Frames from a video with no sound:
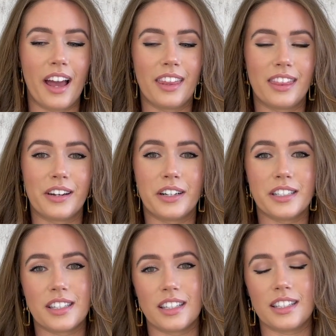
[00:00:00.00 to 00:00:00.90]

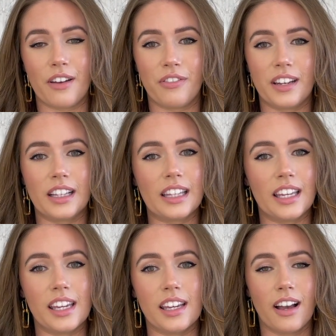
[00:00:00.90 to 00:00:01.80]
there's
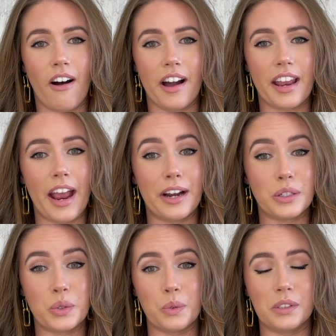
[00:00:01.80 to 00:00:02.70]
definitely hot hair
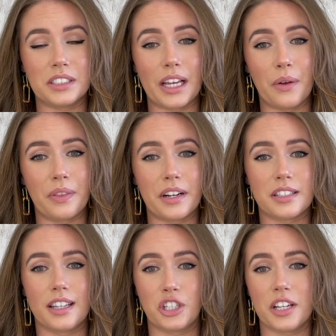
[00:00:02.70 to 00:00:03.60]
tools out there,
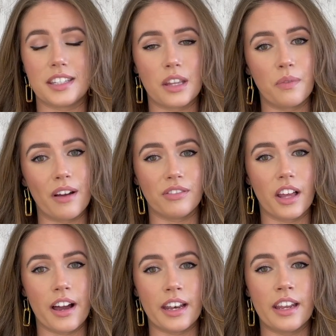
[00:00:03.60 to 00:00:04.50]
such as the
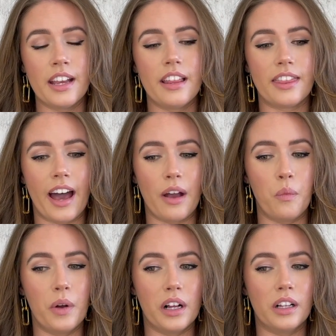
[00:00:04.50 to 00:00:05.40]
Revlon, that
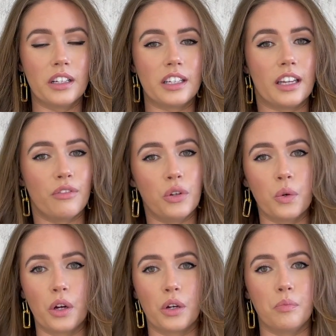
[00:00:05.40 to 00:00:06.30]
will give you
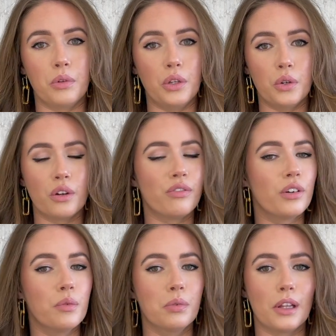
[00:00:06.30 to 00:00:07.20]
a beautiful
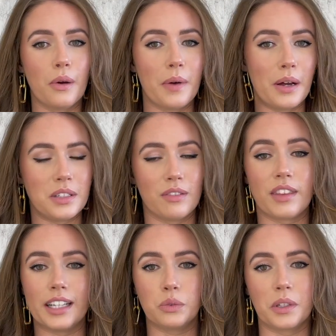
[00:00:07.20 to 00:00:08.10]
blowout if
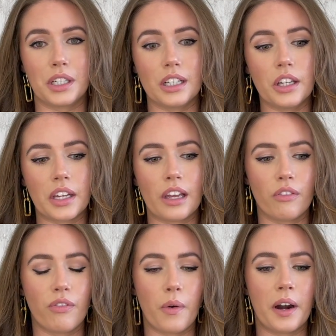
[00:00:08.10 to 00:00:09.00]
that's what you're looking
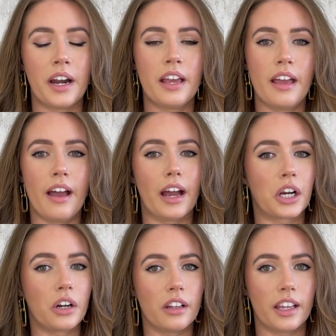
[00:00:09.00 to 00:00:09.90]
for. A
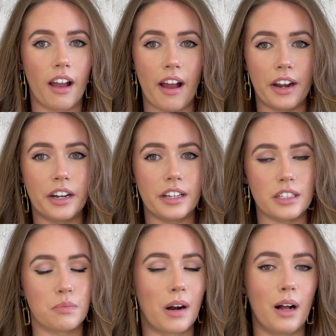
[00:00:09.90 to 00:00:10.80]
curling iron is
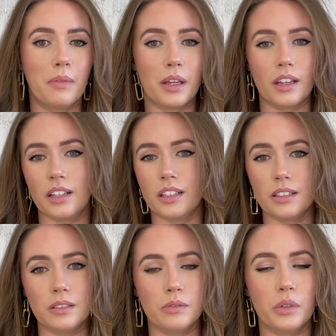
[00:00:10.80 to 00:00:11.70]
probably
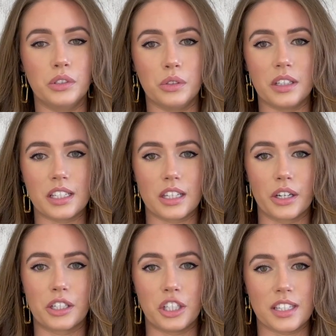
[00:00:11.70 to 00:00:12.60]
will do this
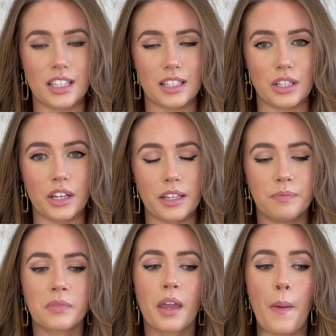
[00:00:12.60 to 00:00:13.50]
look just as good.
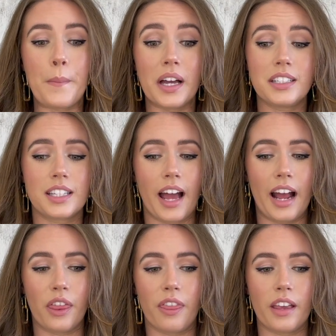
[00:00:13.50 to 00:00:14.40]
But I
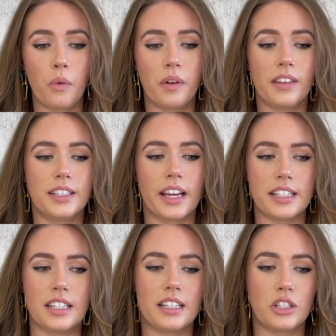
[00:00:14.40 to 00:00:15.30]
think what the
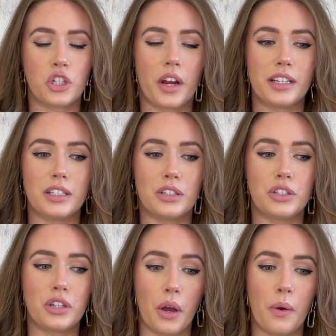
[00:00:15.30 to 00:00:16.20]
Dyson is trying to
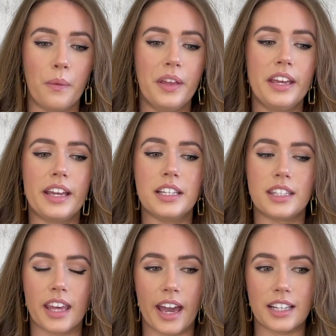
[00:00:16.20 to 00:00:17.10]
show is
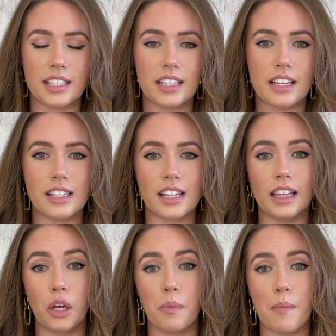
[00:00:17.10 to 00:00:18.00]
that it's a
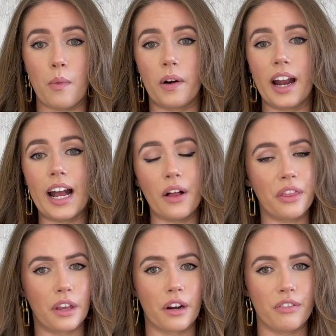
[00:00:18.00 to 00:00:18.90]
little bit more
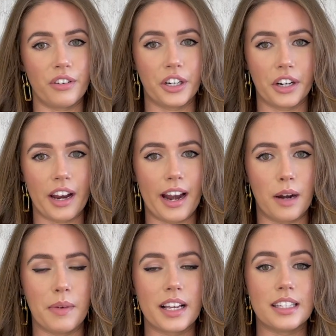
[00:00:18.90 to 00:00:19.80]
healthier for your hair
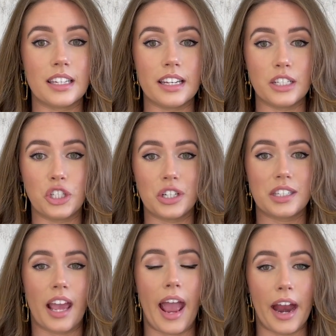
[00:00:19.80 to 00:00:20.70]
because it is just
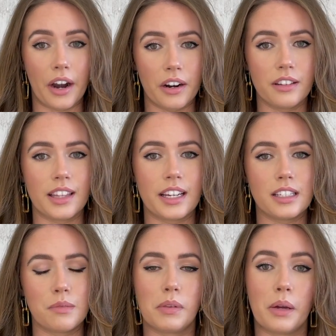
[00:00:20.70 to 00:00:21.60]
air that
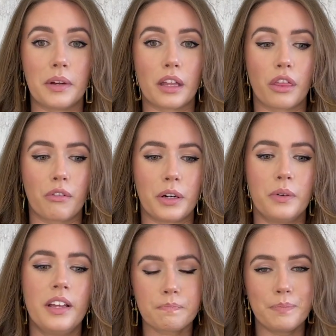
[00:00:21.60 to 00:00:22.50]
is blowing through.
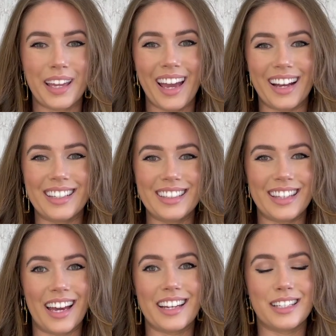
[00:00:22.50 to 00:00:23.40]
But yeah,
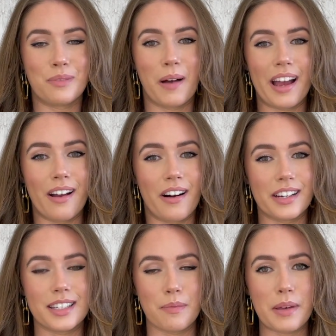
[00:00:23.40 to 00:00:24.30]
that is my
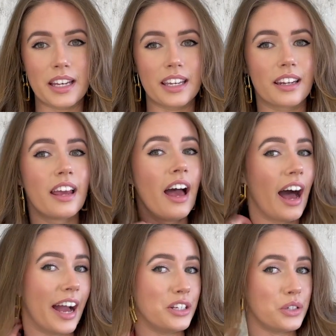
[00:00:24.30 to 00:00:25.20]
honest opinion.
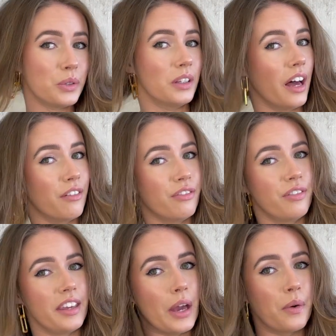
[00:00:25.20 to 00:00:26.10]
I do love
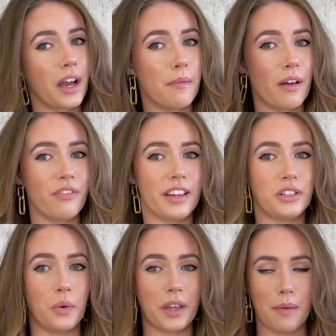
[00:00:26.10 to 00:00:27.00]
the outcome of it,
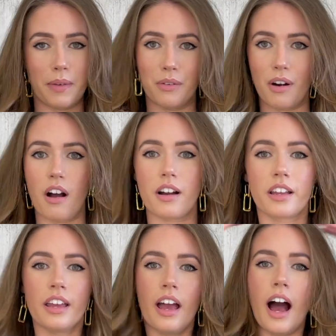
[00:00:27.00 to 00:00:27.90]
don't get me wrong.
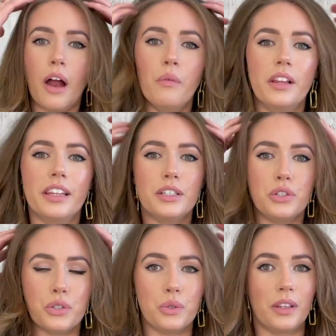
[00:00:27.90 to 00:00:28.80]
I really
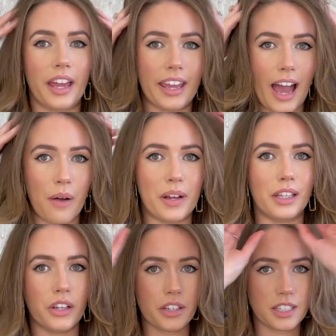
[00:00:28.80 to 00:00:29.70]
do like how it
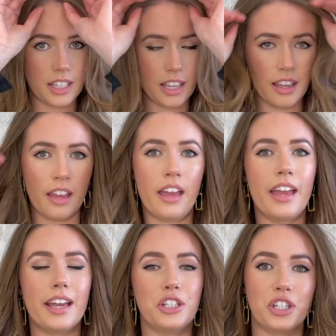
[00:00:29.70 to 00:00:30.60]
looks.
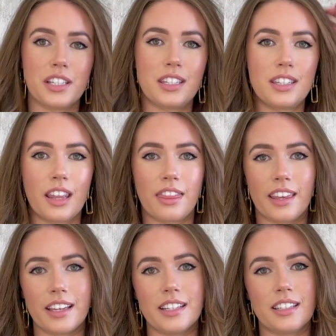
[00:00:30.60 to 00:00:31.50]
The
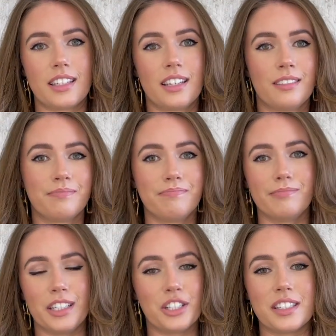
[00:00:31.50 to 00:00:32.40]
thing is,
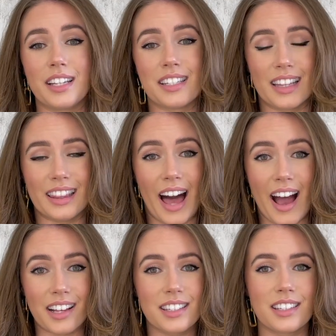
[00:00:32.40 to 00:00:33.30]
it just doesn't
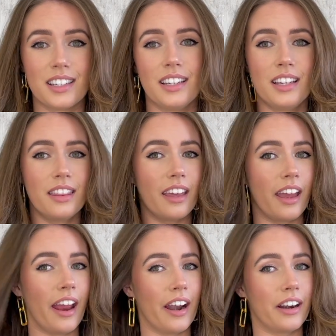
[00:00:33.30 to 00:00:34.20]
last. The
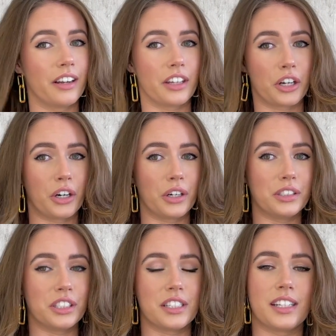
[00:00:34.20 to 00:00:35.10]
hair, the curl
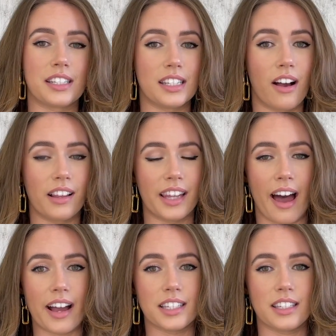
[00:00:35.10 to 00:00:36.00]
just does not
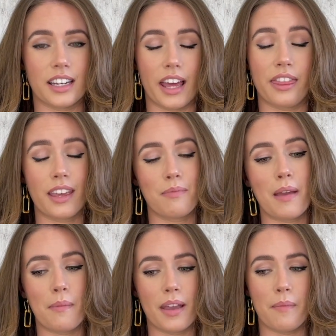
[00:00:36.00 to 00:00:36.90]
last. And I think
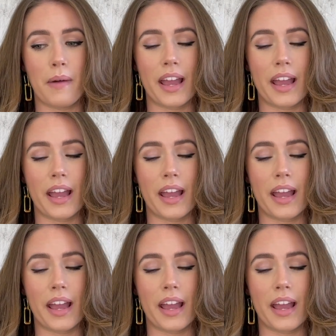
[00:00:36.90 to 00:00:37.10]
maybe it might